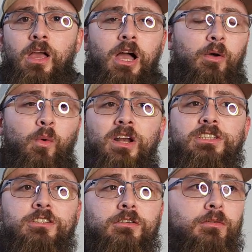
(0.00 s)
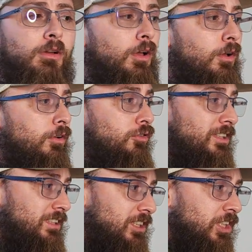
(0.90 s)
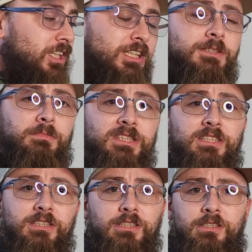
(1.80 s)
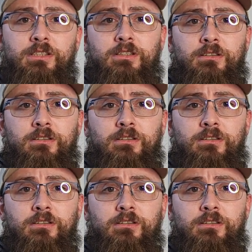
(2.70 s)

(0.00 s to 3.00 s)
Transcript: I want to start transitioning this business